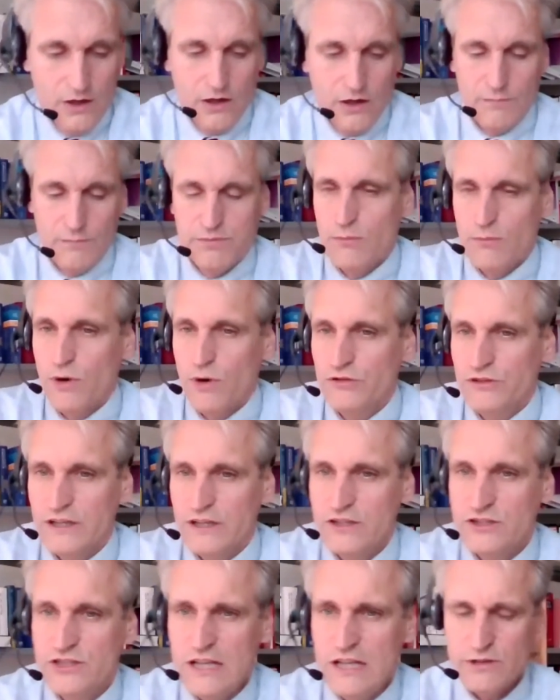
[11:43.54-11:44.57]
uh,
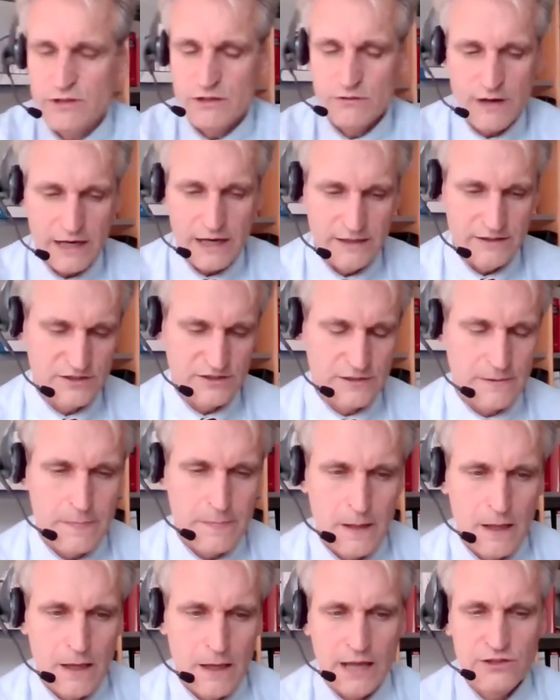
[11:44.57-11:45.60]
promoting children rights.
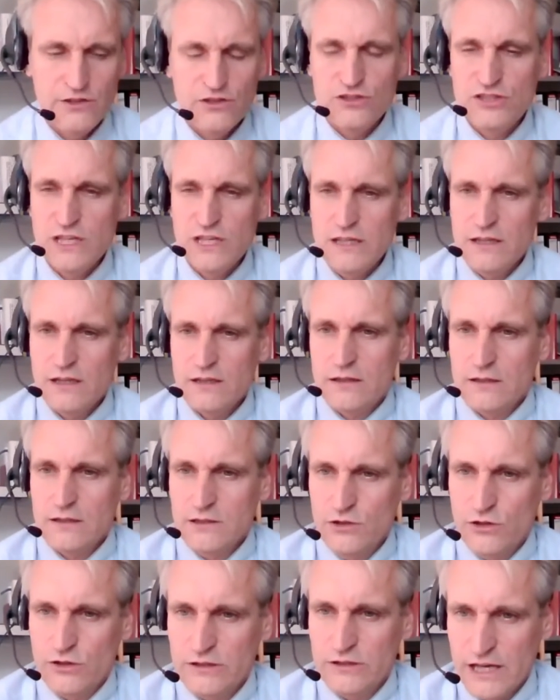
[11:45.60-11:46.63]
And you see that the,
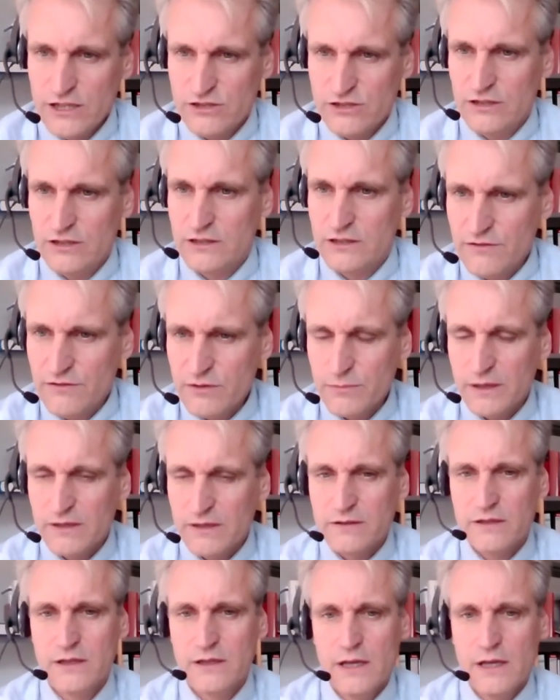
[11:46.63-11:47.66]
your national
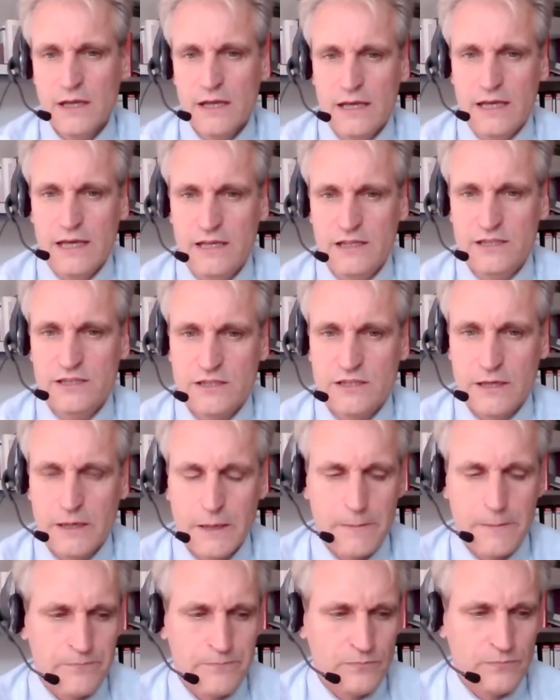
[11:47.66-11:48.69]
government is
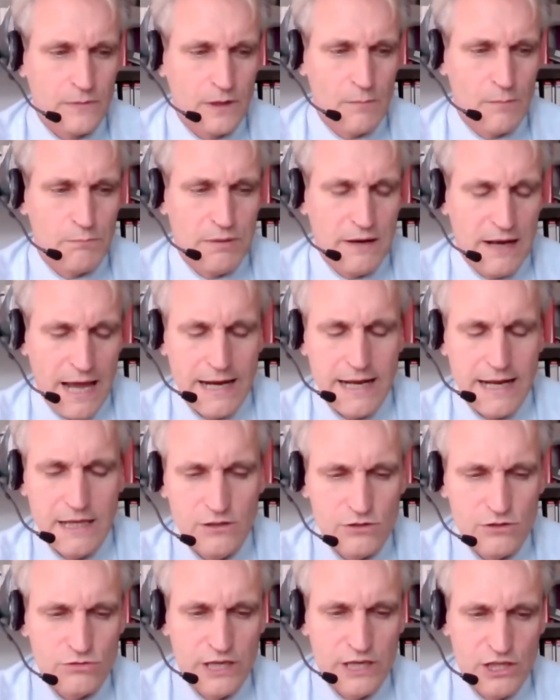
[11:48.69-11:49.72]
um,
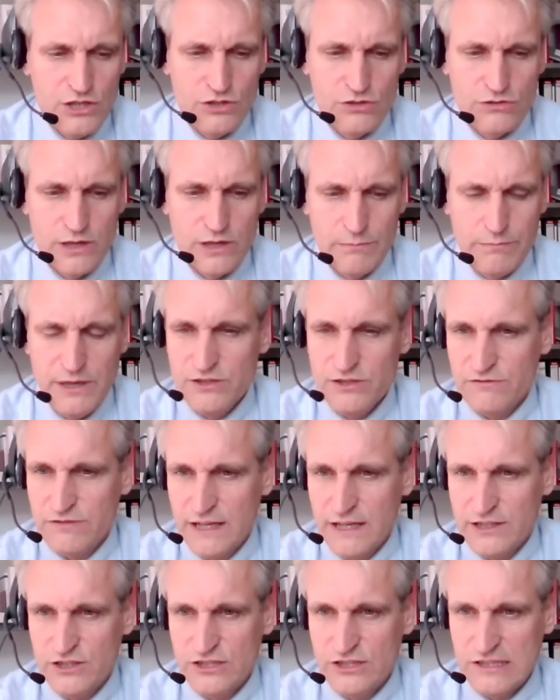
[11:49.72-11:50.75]
planning to issue a piece of
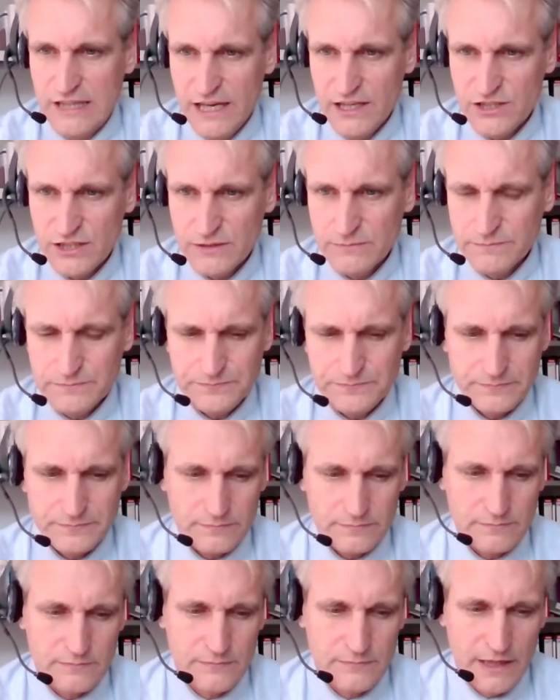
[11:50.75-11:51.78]
legislation
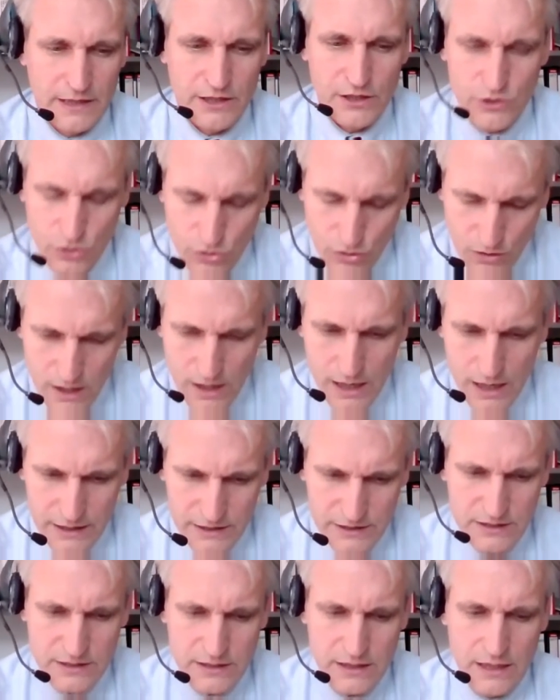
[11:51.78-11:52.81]
that in your
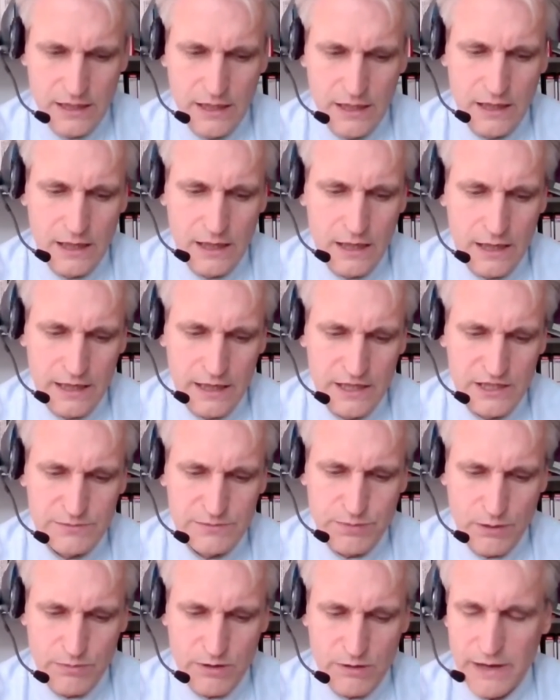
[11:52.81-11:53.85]
eyes uh, is
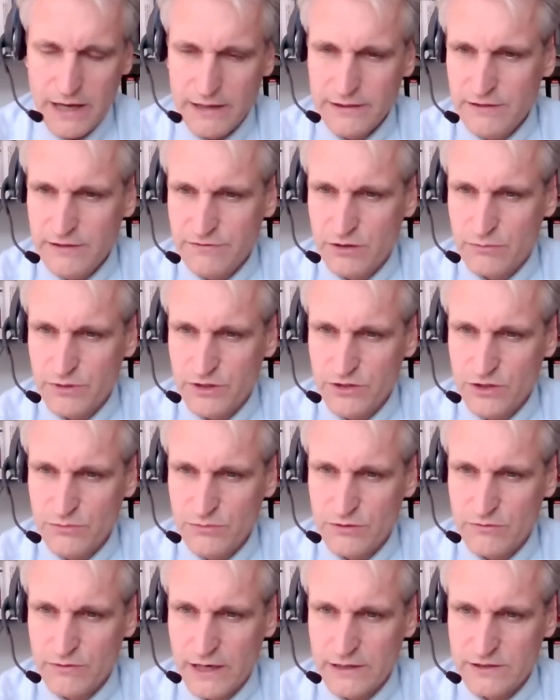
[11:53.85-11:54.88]
problematic from a
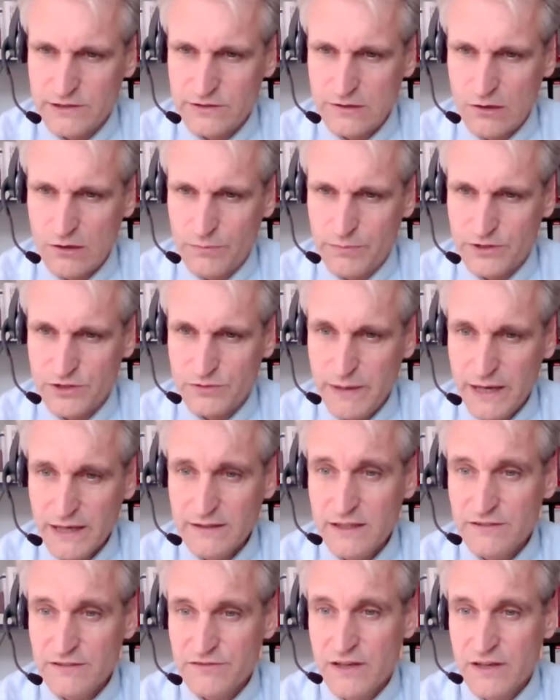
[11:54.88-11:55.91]
human rights law
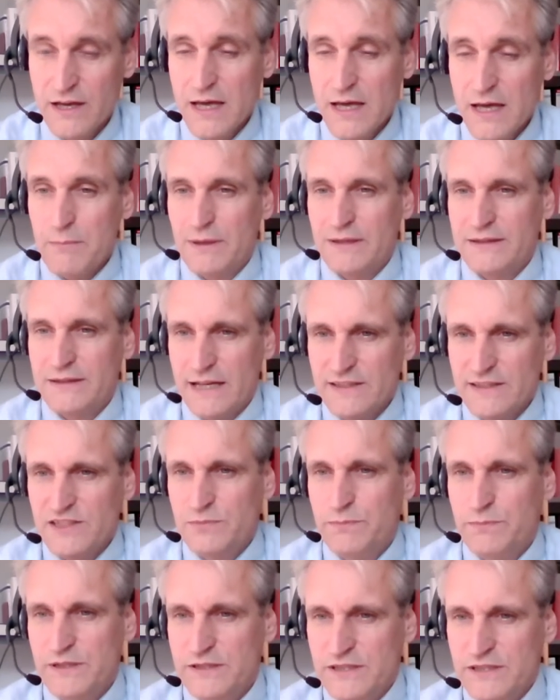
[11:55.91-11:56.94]
perspective, but that
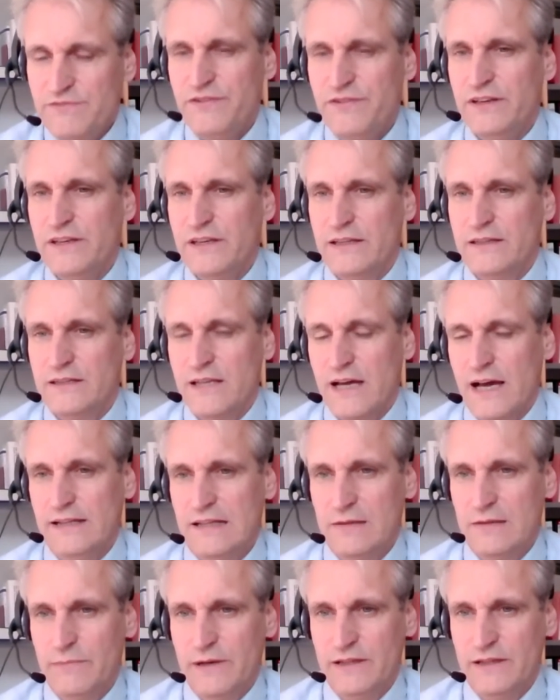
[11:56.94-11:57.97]
specific
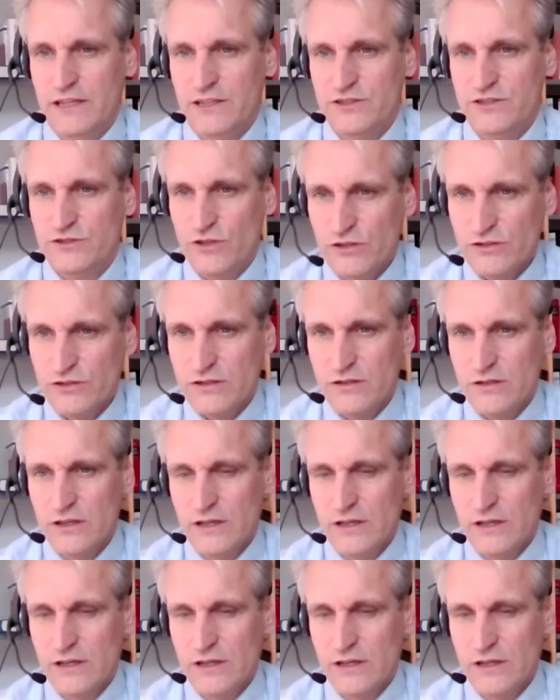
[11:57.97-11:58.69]
entitlement is not